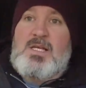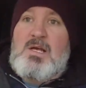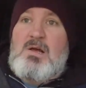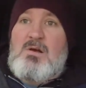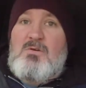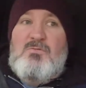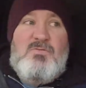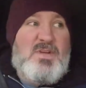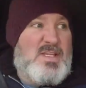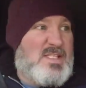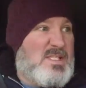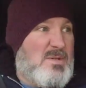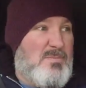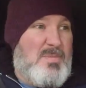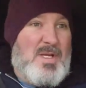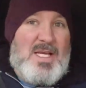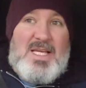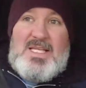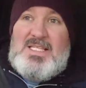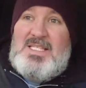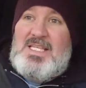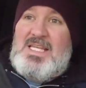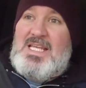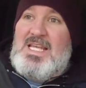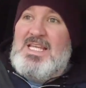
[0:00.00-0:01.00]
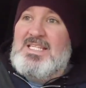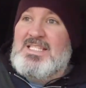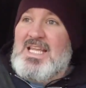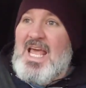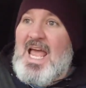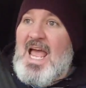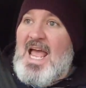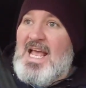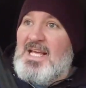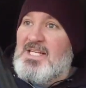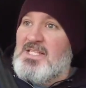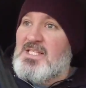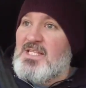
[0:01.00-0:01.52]
Visibility is
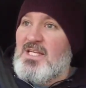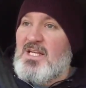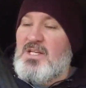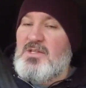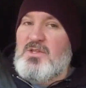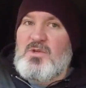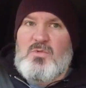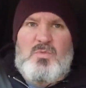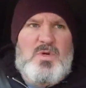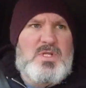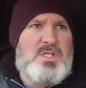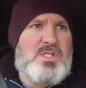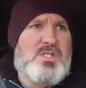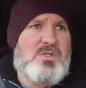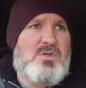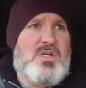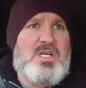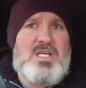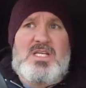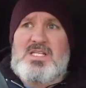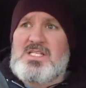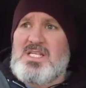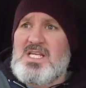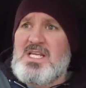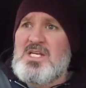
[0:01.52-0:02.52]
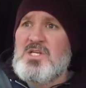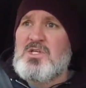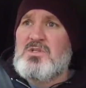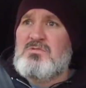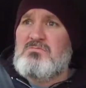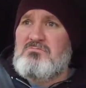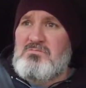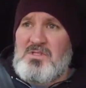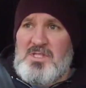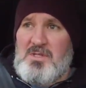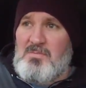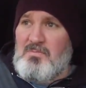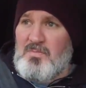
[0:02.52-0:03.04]
excellent. The windscreen is
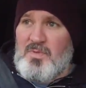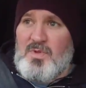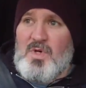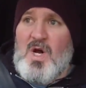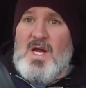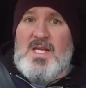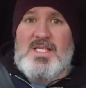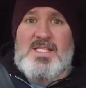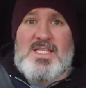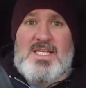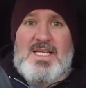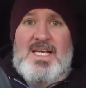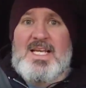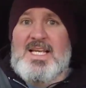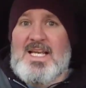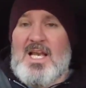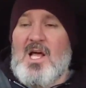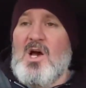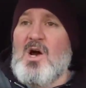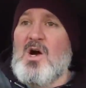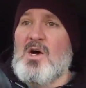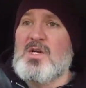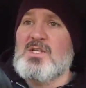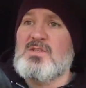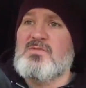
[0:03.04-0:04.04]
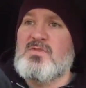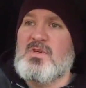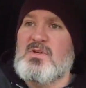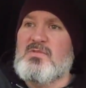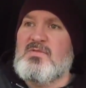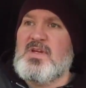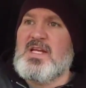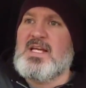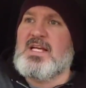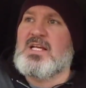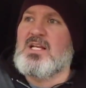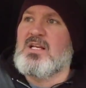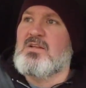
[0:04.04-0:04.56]
surprisingly large for a
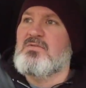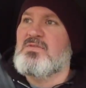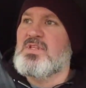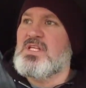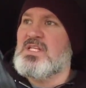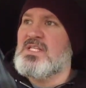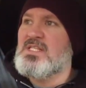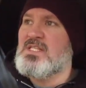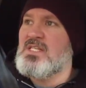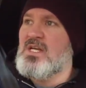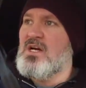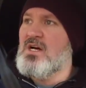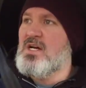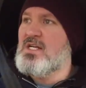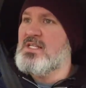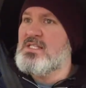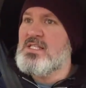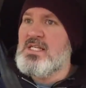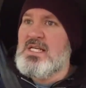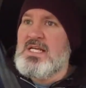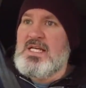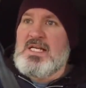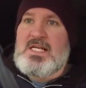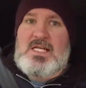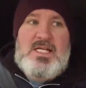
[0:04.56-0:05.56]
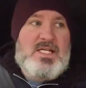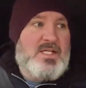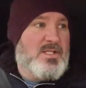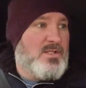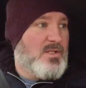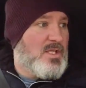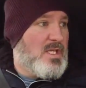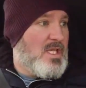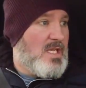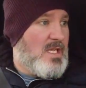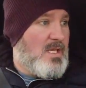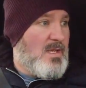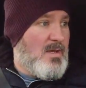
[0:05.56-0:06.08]
vehicle of this size.
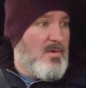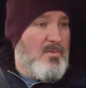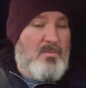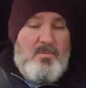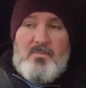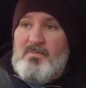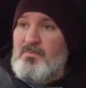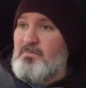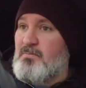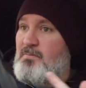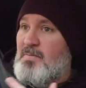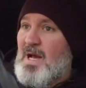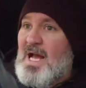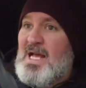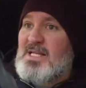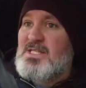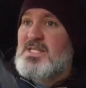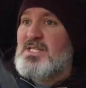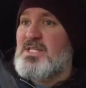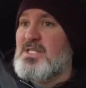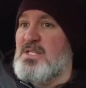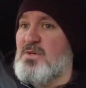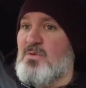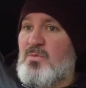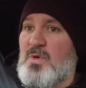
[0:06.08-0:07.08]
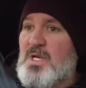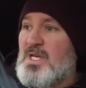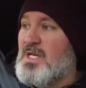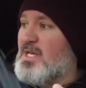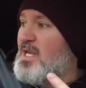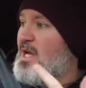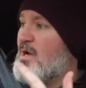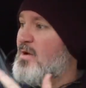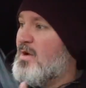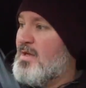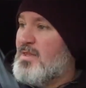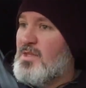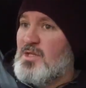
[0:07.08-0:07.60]
The passenger
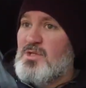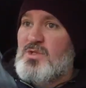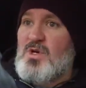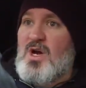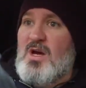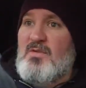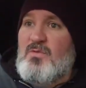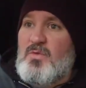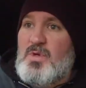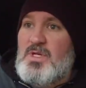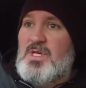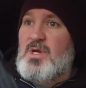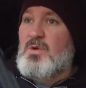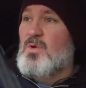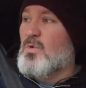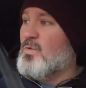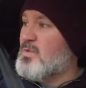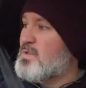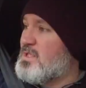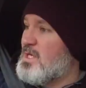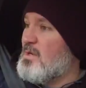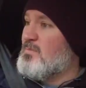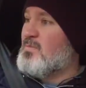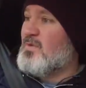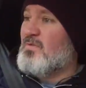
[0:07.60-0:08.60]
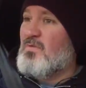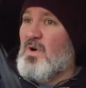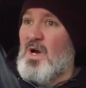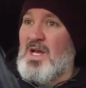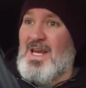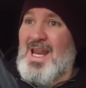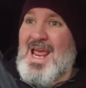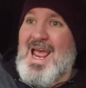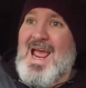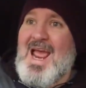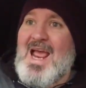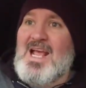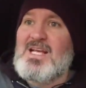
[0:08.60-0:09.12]
window and the driver window also provide
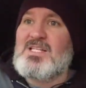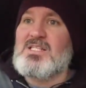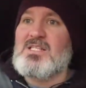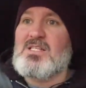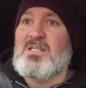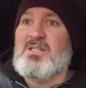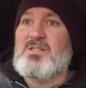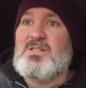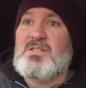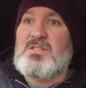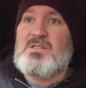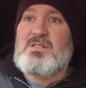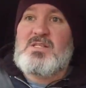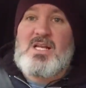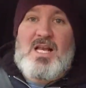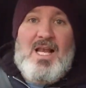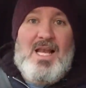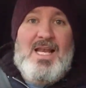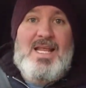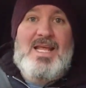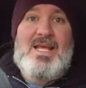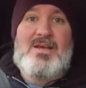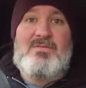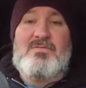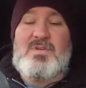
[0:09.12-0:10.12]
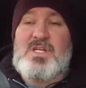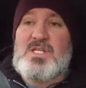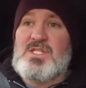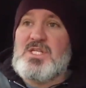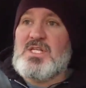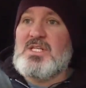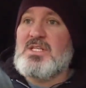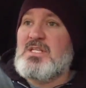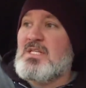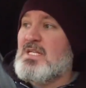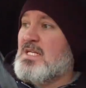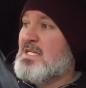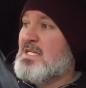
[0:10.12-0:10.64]
excellent clear vision.